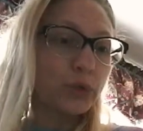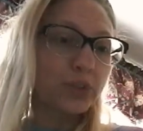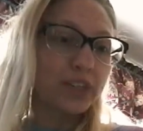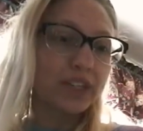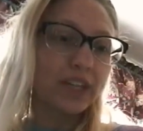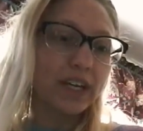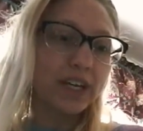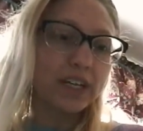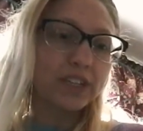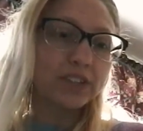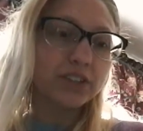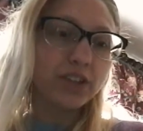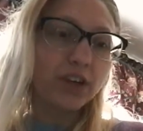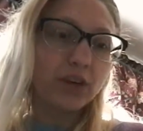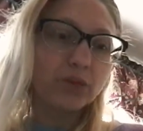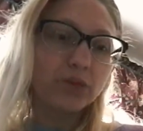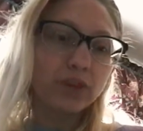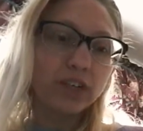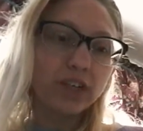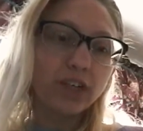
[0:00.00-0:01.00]
The date
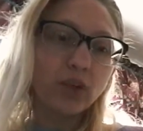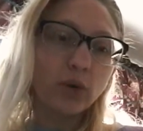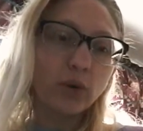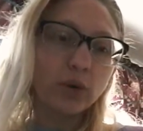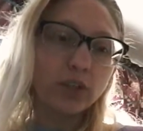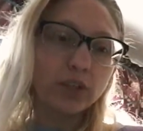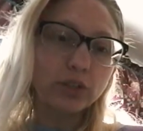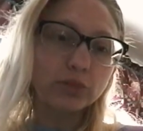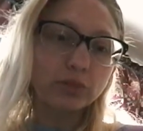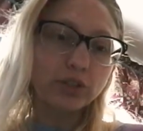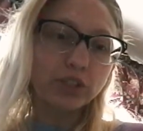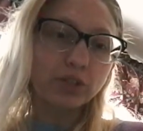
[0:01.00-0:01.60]
of any order